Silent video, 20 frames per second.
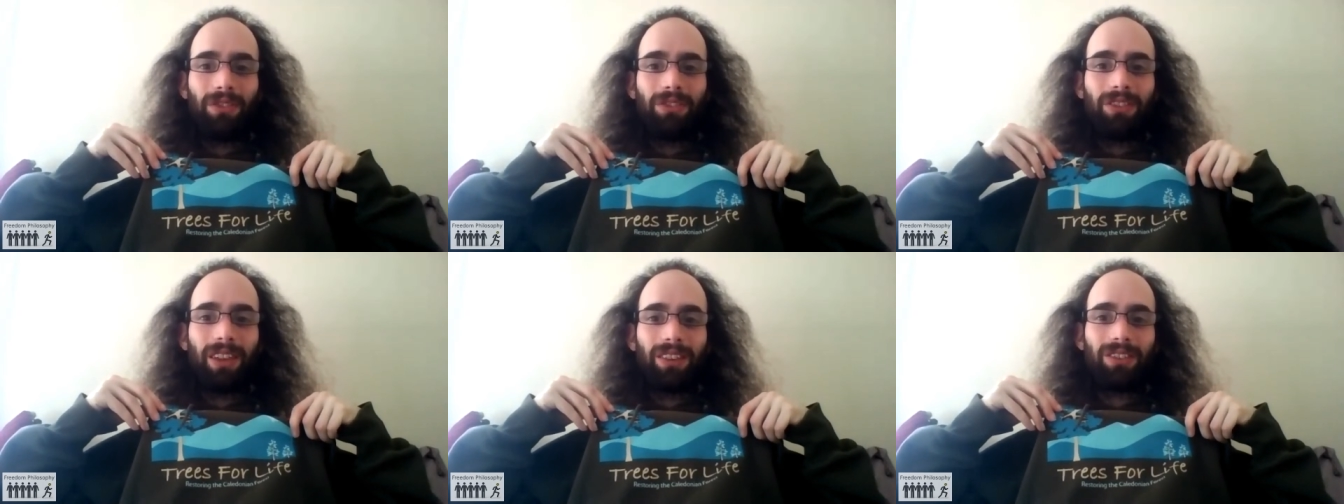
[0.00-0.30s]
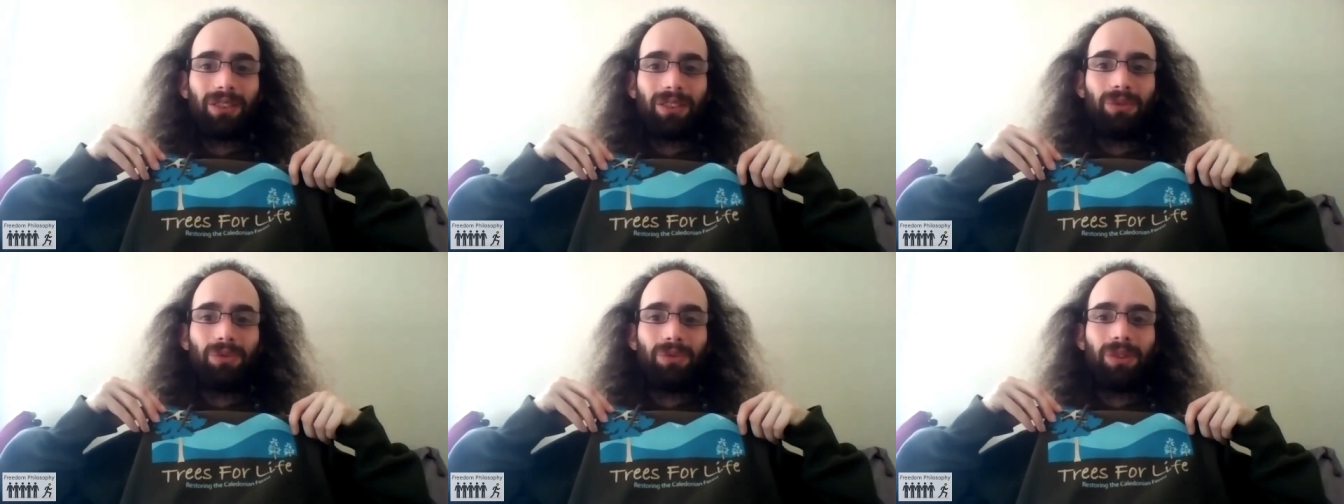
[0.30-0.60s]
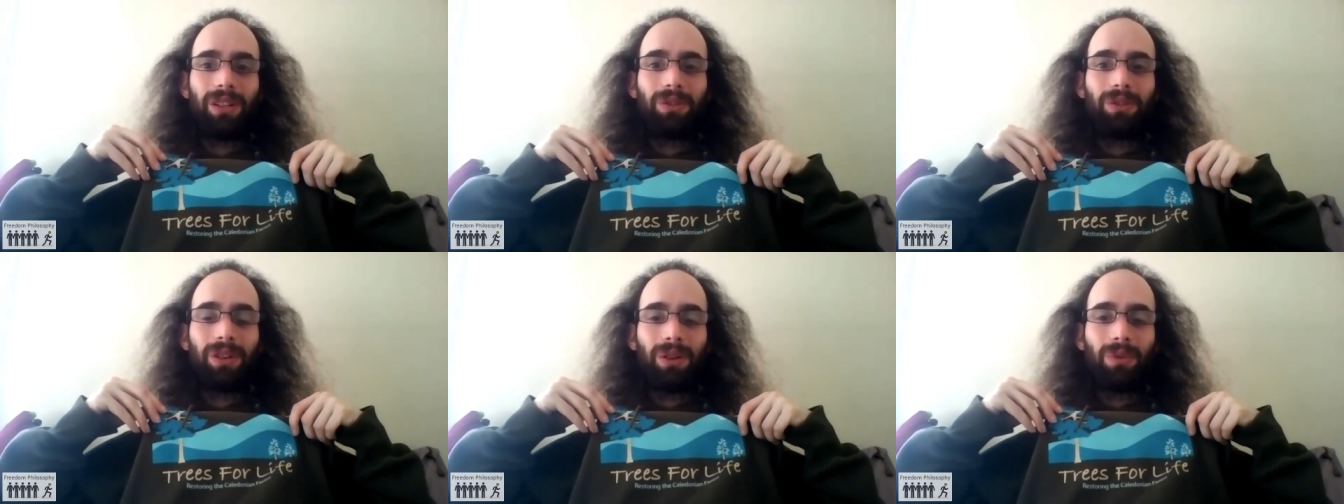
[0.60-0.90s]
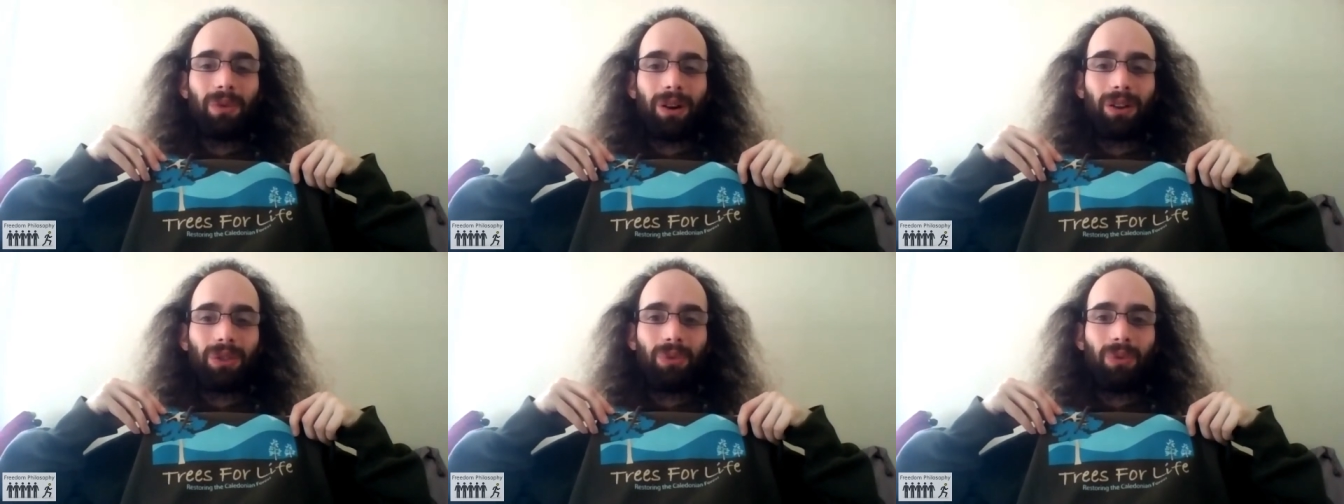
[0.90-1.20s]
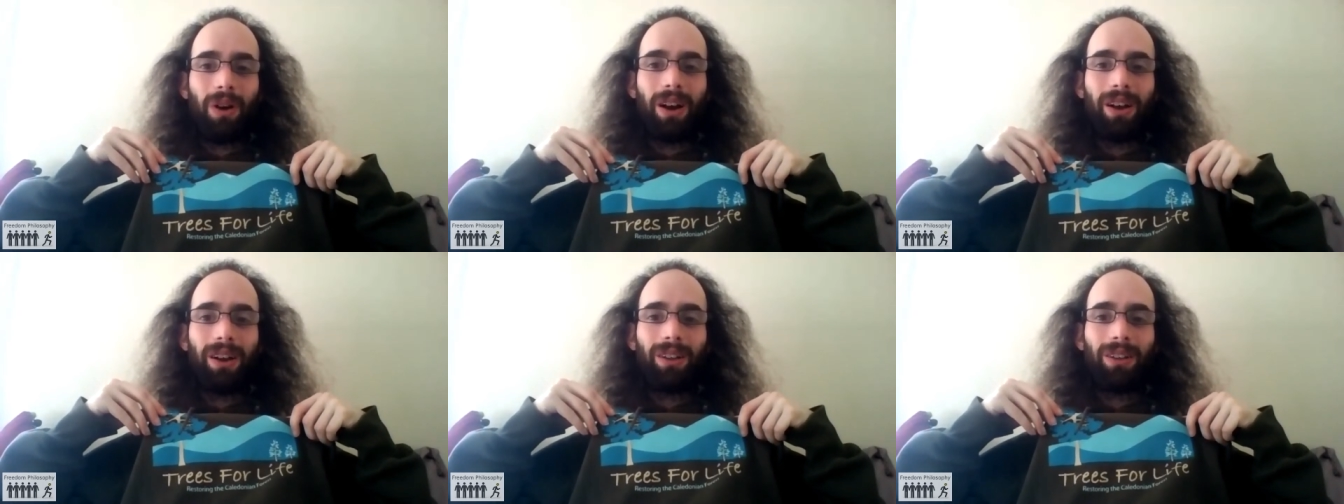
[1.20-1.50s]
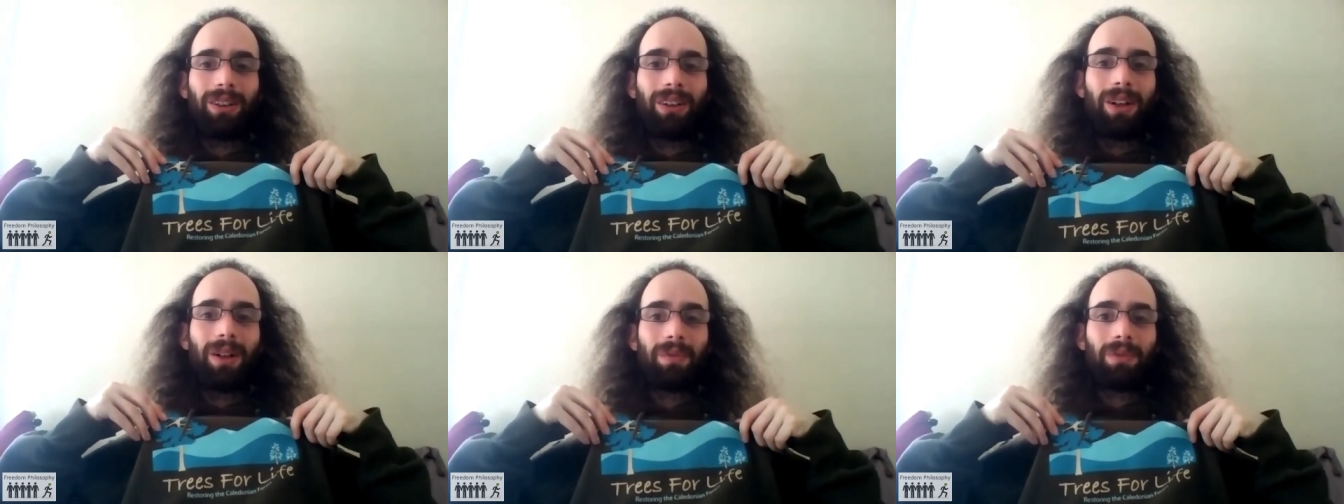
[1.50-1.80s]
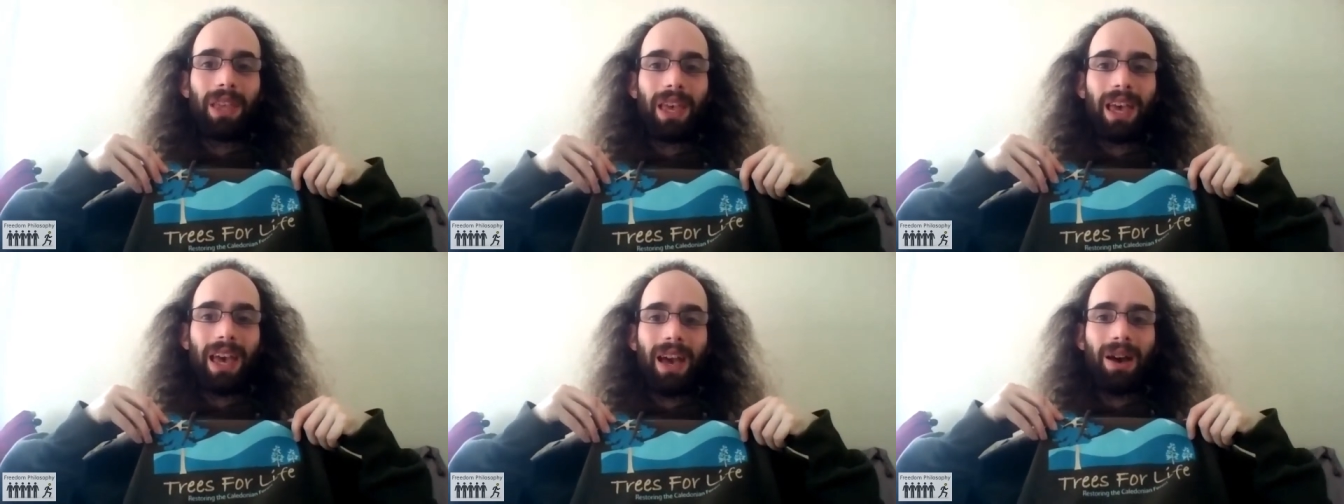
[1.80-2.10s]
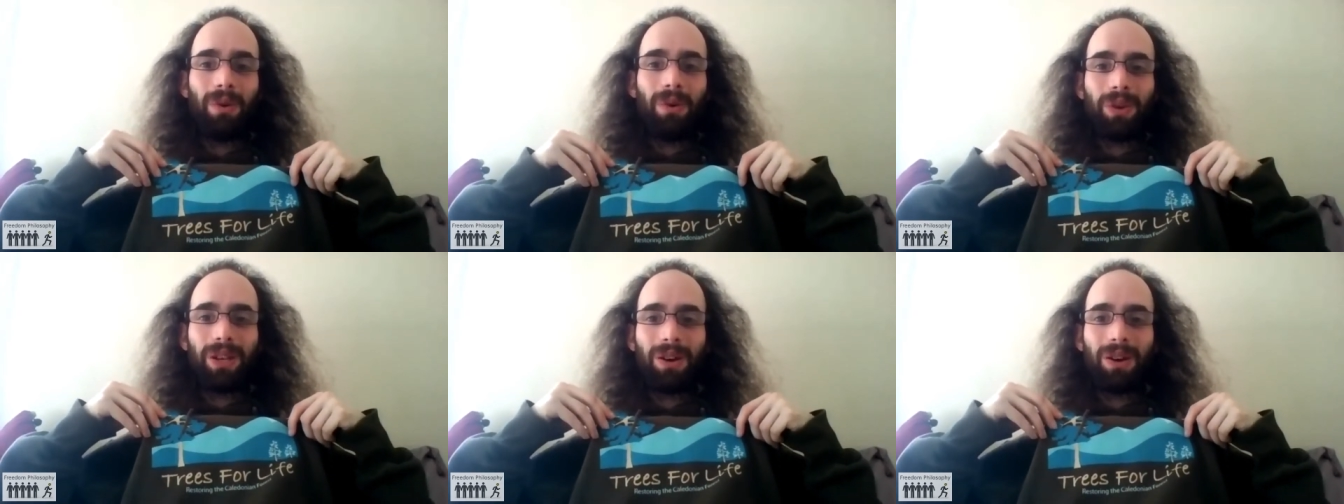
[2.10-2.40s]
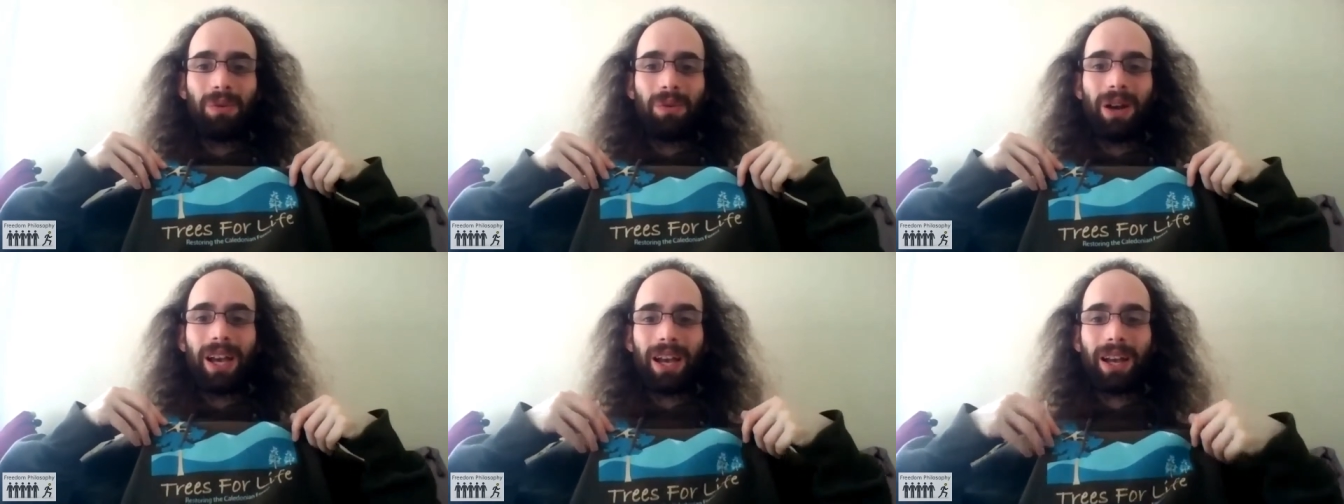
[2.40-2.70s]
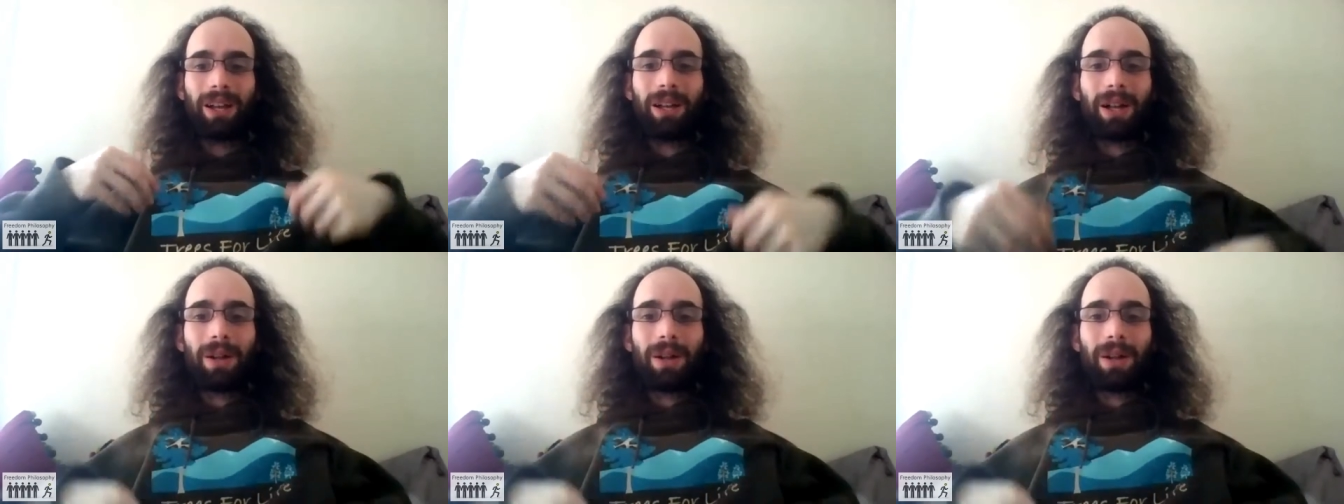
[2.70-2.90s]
It's a really, really worthwhile uh, week away,